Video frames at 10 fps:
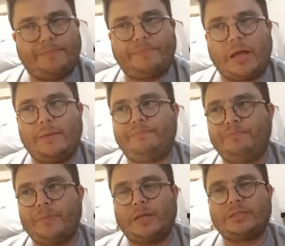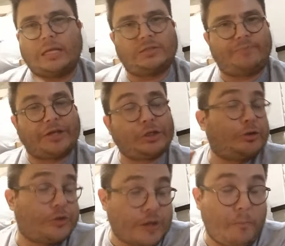a special
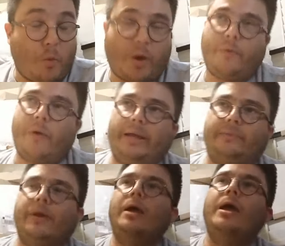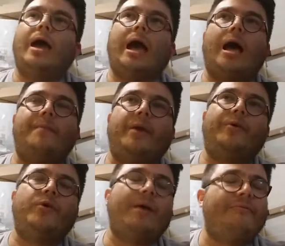someone, right? Maybe
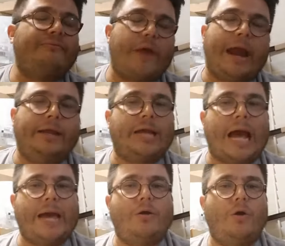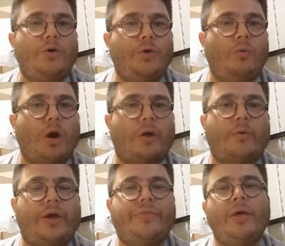you have a friend, I don't know, you work
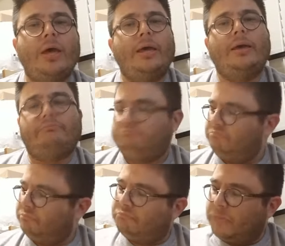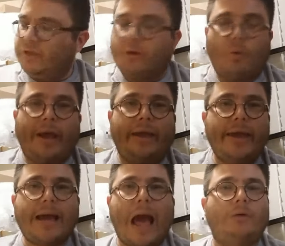with. Either way,
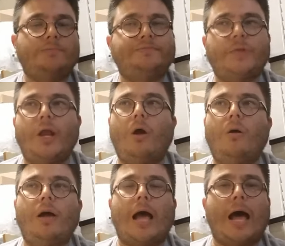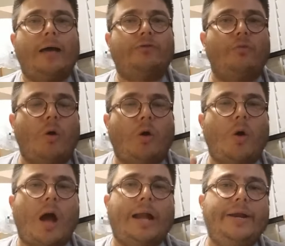hang out. You know, tomorrow
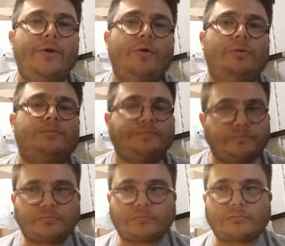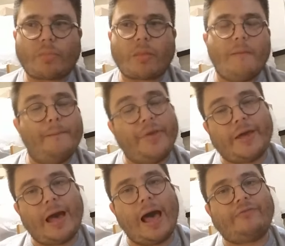at noon,
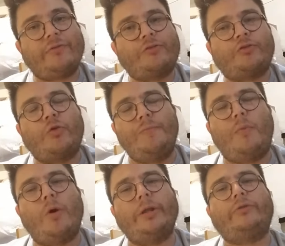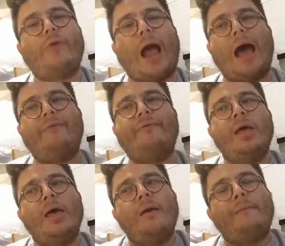because it's so important to have
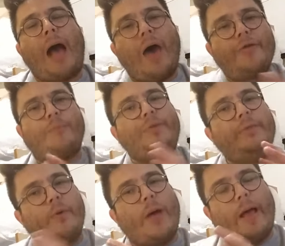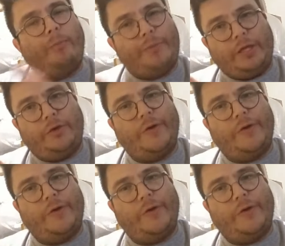other people helping you